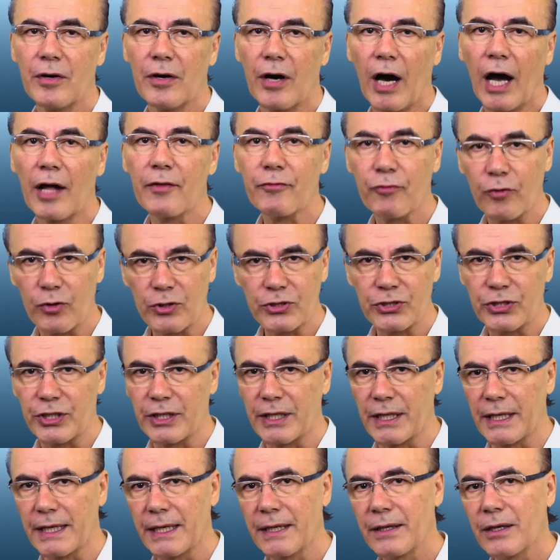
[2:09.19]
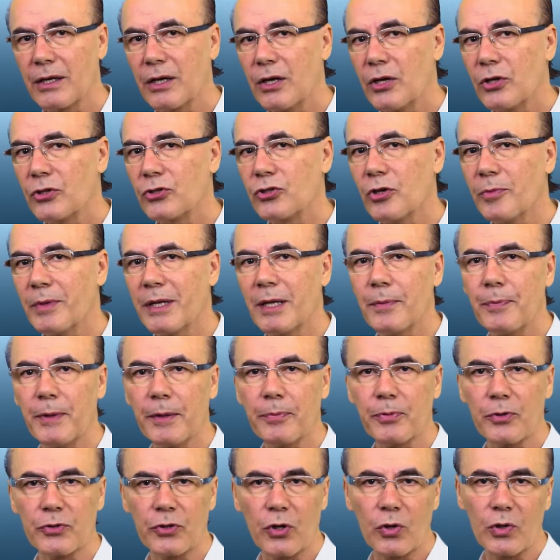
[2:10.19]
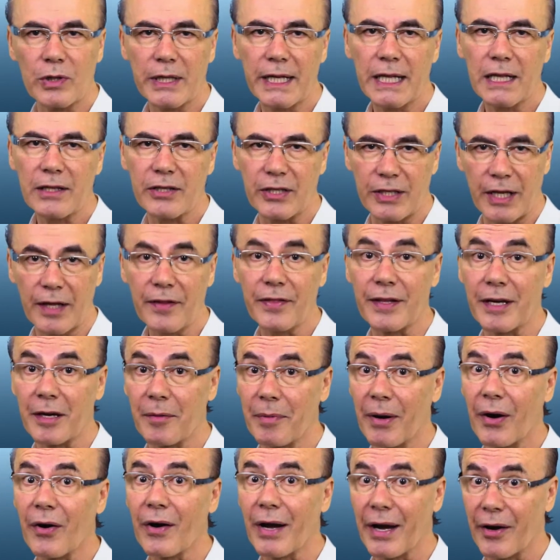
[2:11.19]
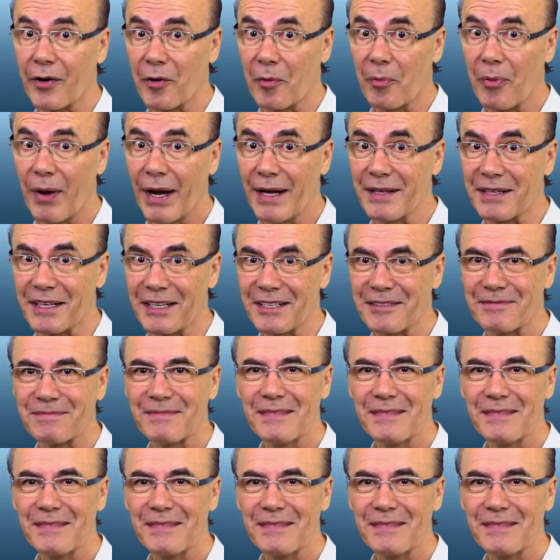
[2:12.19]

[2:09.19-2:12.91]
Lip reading: Unfortunately, too many people know little to nothing about chiropractic,